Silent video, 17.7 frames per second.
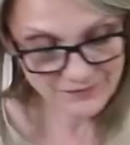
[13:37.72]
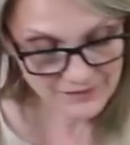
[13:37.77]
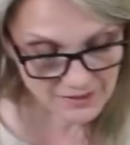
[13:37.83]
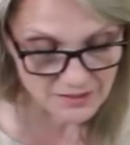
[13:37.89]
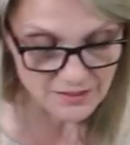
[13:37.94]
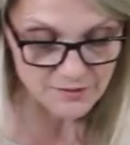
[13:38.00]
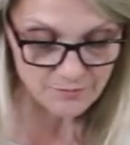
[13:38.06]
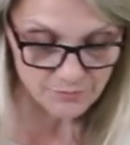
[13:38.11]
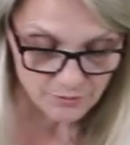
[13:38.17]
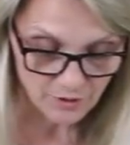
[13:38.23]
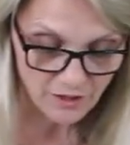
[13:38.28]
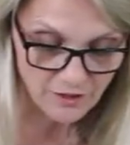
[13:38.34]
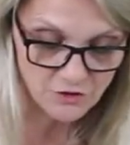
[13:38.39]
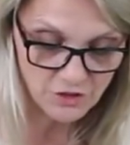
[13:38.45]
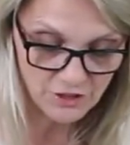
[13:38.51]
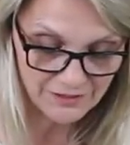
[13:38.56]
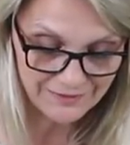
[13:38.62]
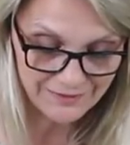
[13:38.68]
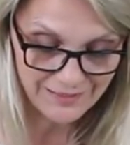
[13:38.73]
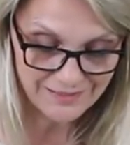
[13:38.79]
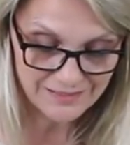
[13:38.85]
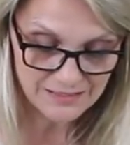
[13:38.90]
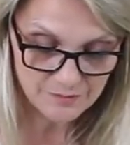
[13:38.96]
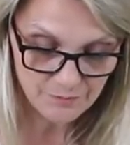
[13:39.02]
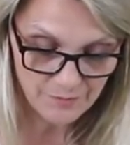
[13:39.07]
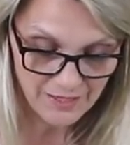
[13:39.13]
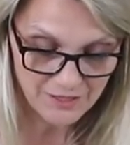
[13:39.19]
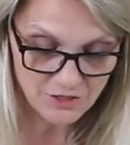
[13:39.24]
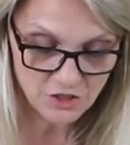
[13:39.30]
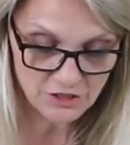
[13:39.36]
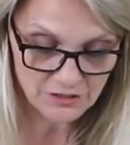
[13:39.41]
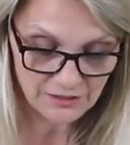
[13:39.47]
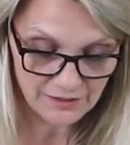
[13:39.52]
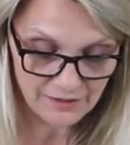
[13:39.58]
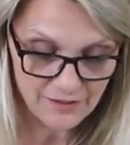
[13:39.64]
this project
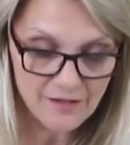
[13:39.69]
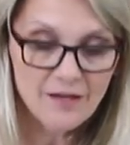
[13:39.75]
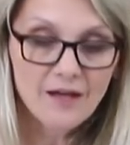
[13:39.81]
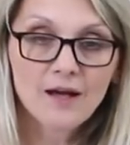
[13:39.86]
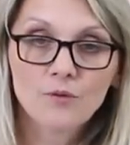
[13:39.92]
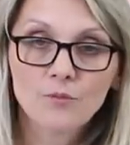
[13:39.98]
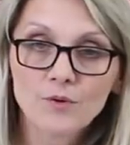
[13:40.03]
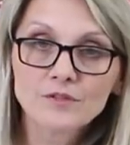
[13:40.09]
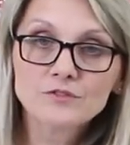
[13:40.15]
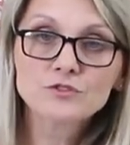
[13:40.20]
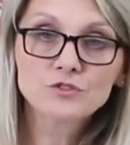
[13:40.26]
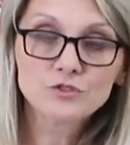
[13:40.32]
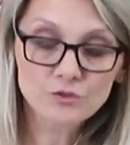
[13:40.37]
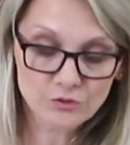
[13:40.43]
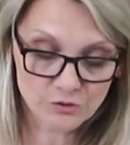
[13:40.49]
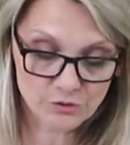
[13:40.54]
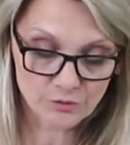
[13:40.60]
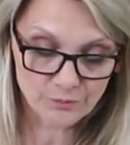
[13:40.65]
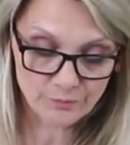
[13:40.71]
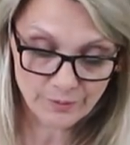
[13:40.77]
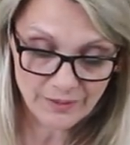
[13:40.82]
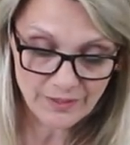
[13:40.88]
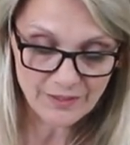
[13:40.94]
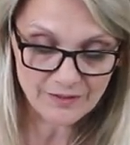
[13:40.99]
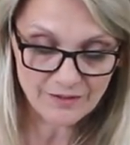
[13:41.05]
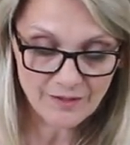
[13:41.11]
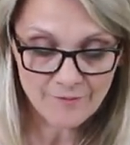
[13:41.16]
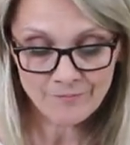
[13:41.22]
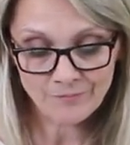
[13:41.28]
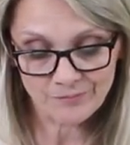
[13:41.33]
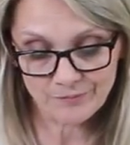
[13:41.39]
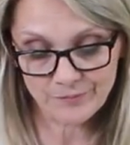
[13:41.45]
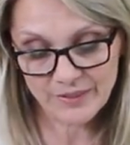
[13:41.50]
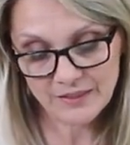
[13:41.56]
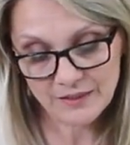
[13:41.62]
especially I want you to pin
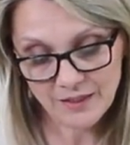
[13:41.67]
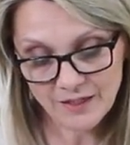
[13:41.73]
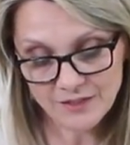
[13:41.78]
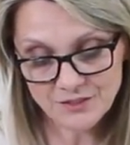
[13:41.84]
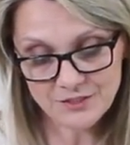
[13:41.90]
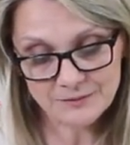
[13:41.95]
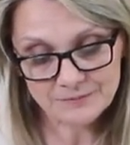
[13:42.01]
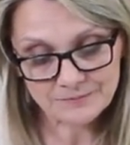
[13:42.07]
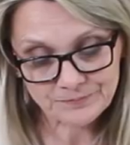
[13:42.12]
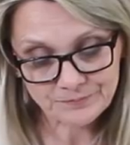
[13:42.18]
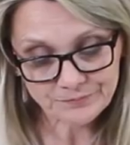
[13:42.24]
because